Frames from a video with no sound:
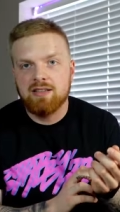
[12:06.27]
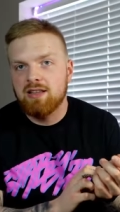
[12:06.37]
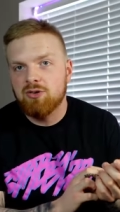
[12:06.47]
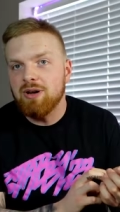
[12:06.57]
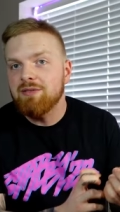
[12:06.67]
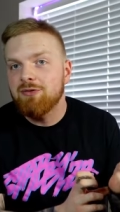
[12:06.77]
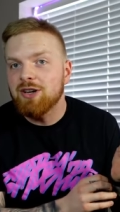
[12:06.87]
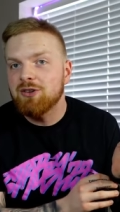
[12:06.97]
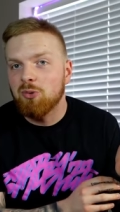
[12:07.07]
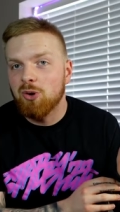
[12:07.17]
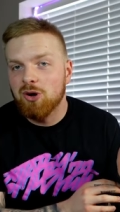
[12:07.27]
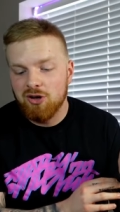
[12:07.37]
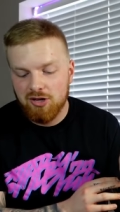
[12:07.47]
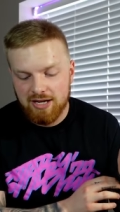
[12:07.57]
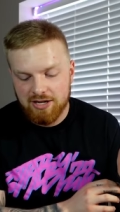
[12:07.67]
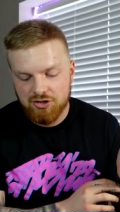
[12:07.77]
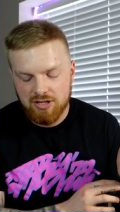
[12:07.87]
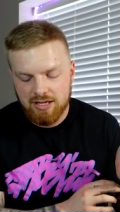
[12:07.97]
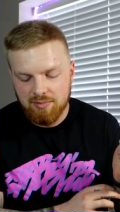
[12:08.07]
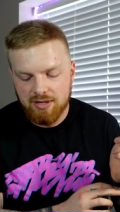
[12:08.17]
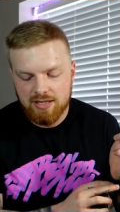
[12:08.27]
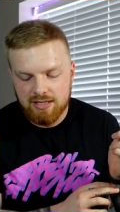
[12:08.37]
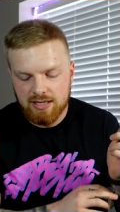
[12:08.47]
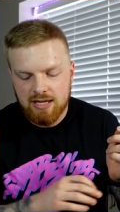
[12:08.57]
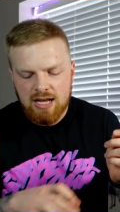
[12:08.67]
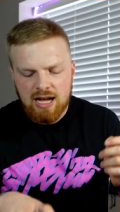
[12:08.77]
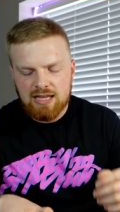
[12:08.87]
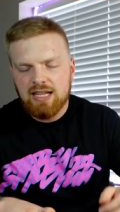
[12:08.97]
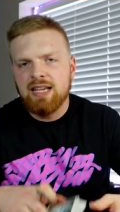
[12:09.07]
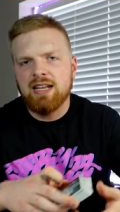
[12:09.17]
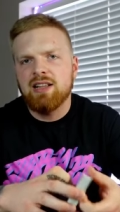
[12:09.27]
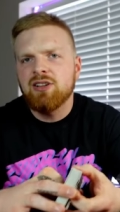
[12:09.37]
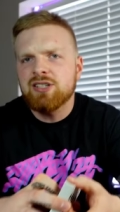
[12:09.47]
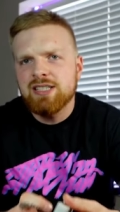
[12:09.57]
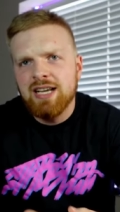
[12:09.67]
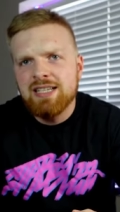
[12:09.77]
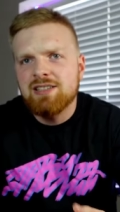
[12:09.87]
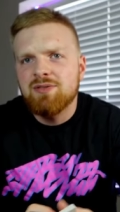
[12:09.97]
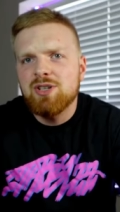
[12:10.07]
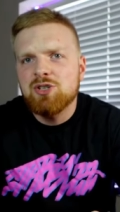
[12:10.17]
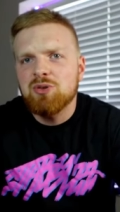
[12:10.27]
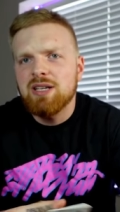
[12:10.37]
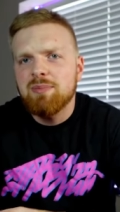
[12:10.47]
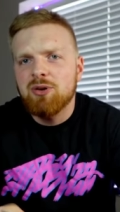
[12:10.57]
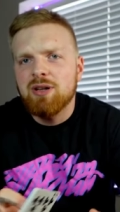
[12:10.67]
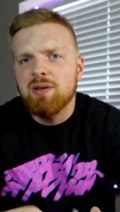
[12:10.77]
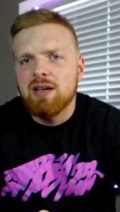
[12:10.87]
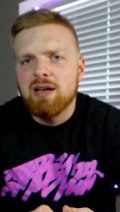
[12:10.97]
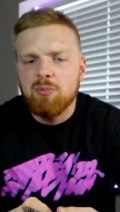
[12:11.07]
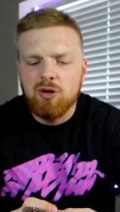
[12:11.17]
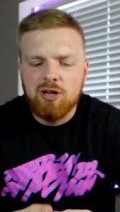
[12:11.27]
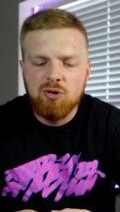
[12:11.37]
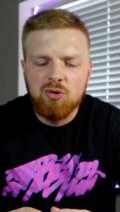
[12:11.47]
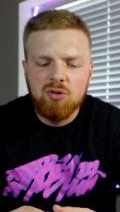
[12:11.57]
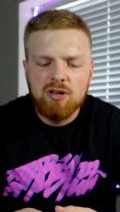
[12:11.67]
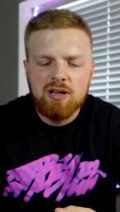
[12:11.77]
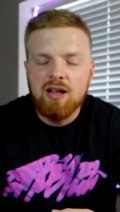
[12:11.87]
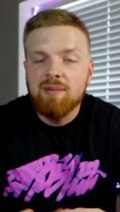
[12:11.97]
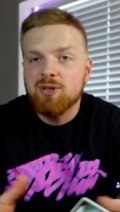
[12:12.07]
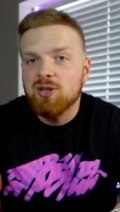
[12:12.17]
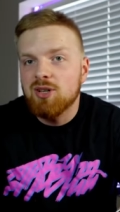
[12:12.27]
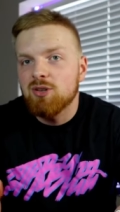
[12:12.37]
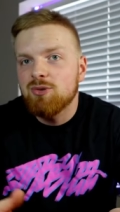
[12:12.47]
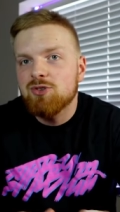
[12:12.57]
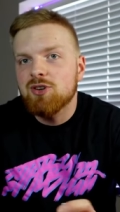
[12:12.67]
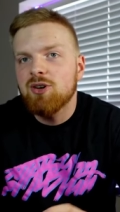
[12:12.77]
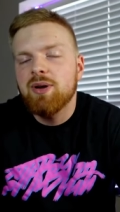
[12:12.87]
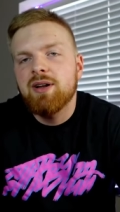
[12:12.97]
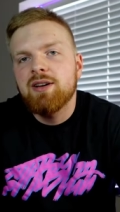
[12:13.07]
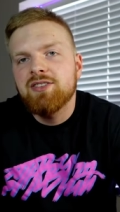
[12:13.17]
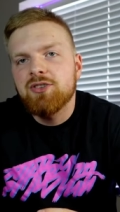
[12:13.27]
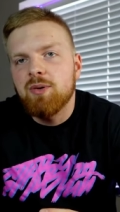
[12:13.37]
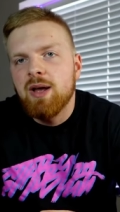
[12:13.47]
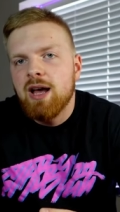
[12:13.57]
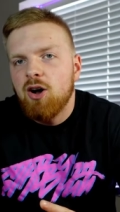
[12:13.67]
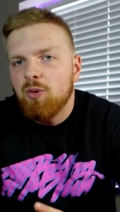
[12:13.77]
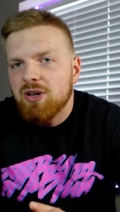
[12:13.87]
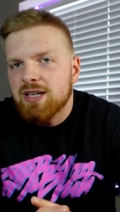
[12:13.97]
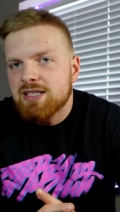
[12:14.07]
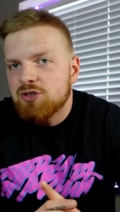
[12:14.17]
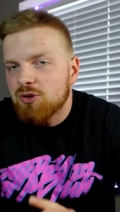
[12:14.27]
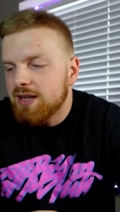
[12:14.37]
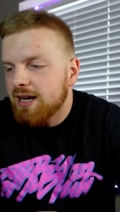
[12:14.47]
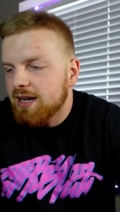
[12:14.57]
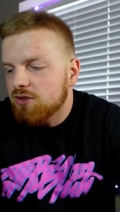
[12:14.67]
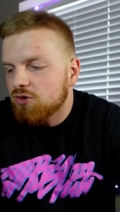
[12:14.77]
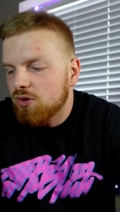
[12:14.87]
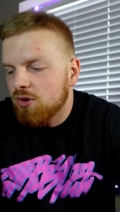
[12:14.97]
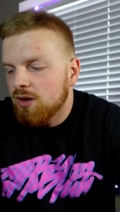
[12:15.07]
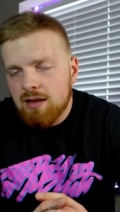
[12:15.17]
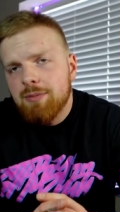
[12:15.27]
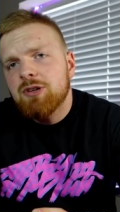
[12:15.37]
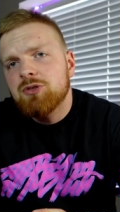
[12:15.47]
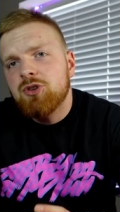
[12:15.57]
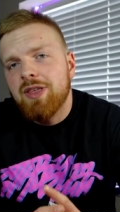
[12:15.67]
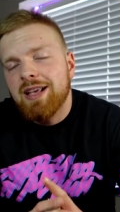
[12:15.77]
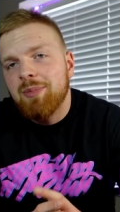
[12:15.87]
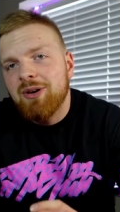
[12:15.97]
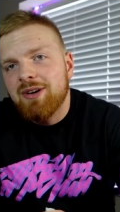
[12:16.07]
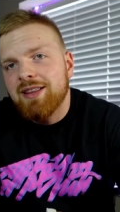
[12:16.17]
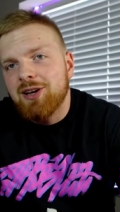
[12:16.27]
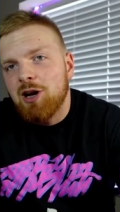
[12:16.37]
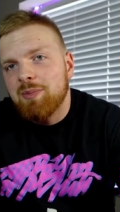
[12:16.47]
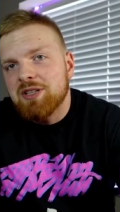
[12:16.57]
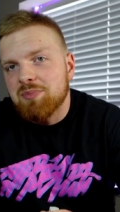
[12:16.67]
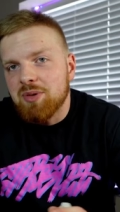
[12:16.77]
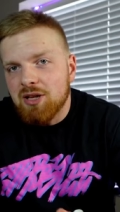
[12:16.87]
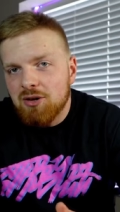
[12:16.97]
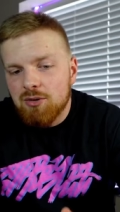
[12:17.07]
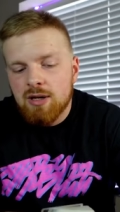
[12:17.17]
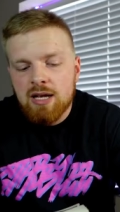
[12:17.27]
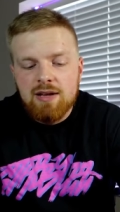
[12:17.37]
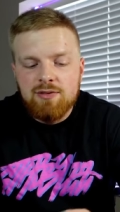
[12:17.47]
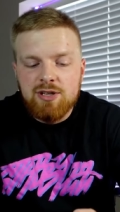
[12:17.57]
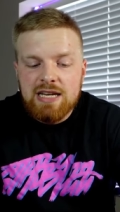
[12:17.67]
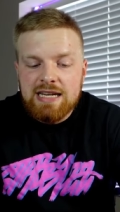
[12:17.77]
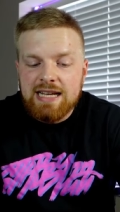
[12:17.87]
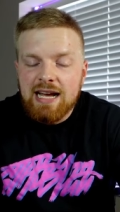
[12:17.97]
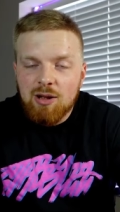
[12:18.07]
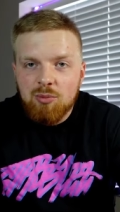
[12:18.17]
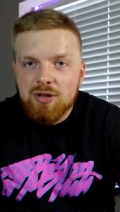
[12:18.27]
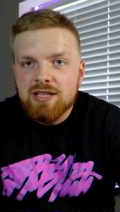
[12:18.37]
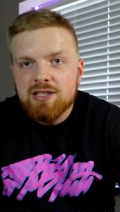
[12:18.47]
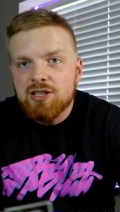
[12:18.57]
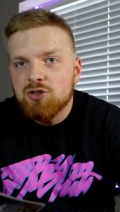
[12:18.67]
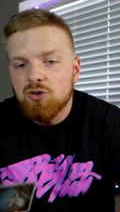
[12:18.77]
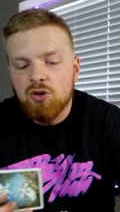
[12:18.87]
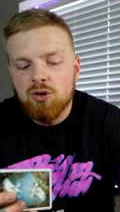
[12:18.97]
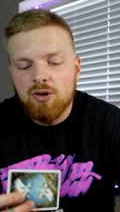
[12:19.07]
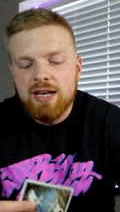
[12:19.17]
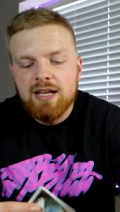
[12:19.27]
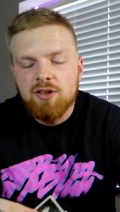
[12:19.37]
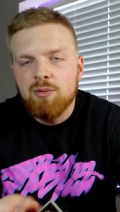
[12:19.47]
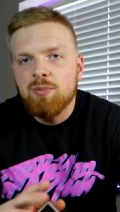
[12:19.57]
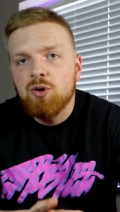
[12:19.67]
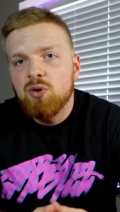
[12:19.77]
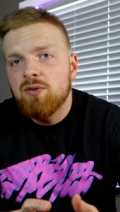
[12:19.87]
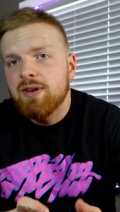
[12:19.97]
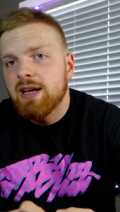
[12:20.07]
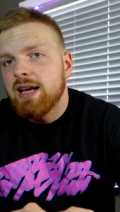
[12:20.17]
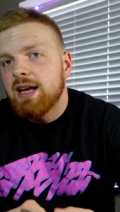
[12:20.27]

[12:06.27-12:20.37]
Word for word: it's quite fun to work on actually, but I like it. It looks nice, it's visually pretty cool, little optical illusion going on. So hope you guys enjoyed that control. Let me know what you think about it in the comments below. If you need any help with this control or any other move,